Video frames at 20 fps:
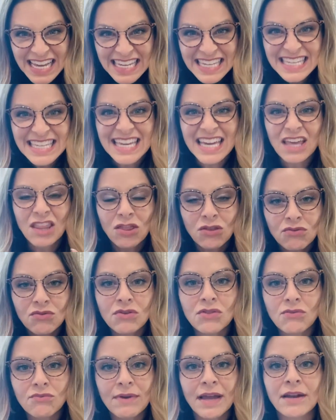get through
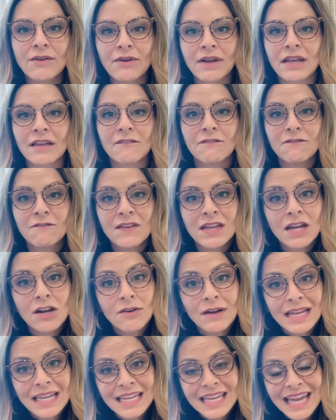the rhetoric of fear
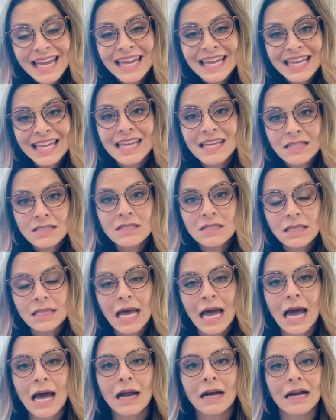and get into the
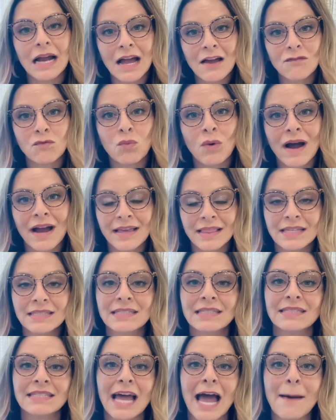heart of why this
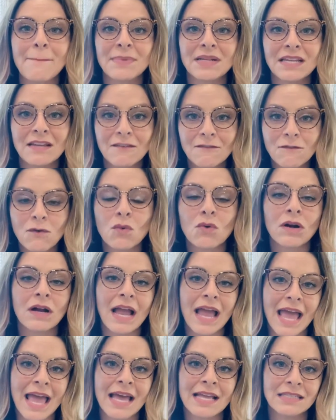is happening
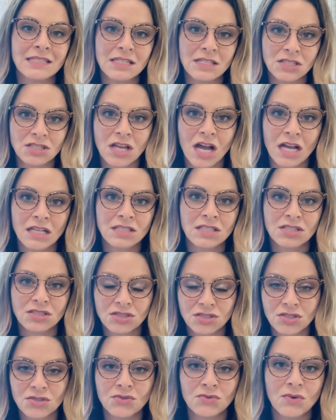for and not
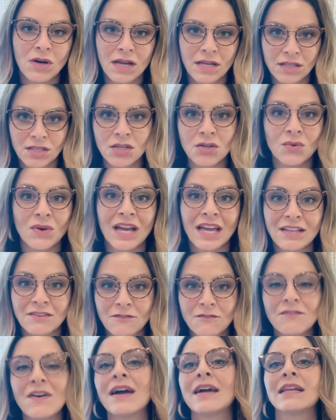to you.
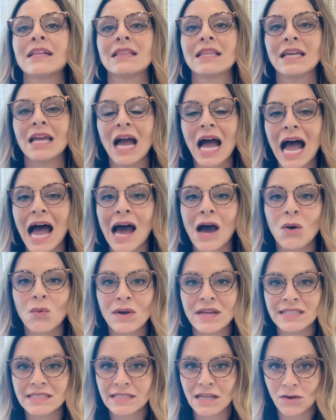And finally,
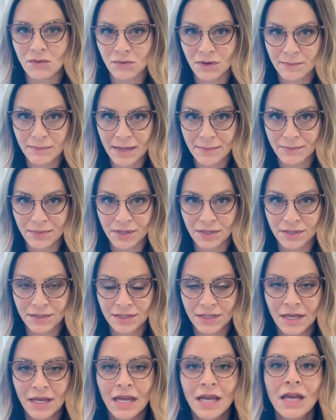always remember,
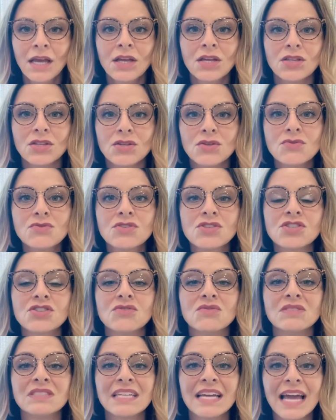you
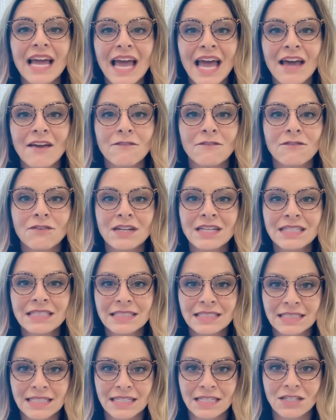choose every
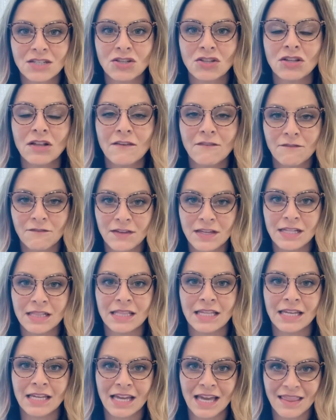single
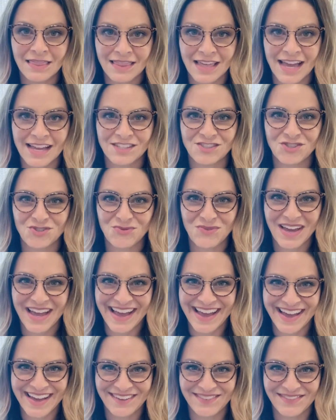feeling that you
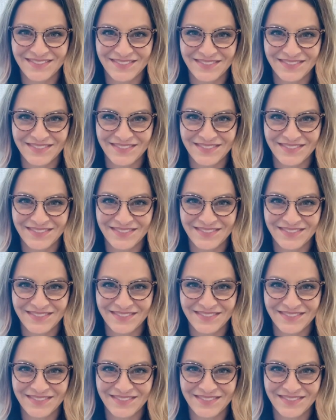have.